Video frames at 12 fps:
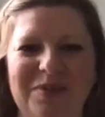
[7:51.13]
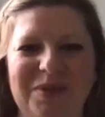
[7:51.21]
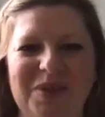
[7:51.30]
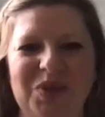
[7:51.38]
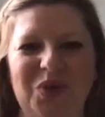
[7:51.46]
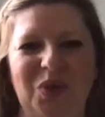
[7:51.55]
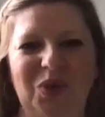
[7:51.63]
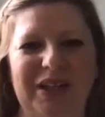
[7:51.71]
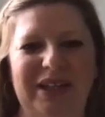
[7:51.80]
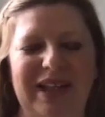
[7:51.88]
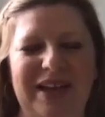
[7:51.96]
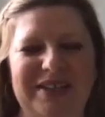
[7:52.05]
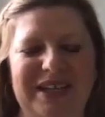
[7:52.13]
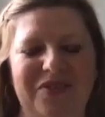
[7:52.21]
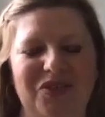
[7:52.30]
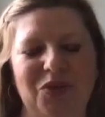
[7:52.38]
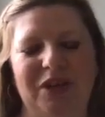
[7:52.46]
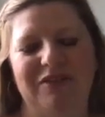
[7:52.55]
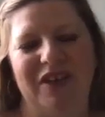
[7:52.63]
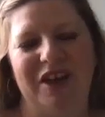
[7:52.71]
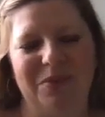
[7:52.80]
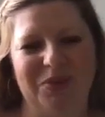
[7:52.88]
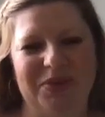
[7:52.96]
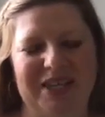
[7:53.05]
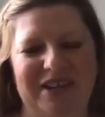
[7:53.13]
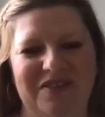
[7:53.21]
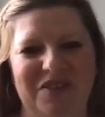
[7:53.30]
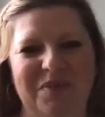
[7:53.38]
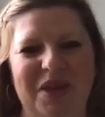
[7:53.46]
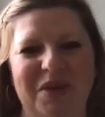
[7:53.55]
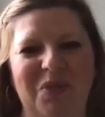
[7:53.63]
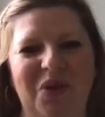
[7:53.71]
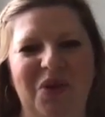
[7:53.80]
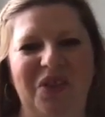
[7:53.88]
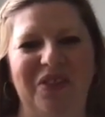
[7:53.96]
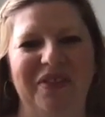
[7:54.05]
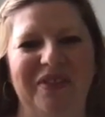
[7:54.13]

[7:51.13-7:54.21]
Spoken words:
because you're only allowed to have 25% of the people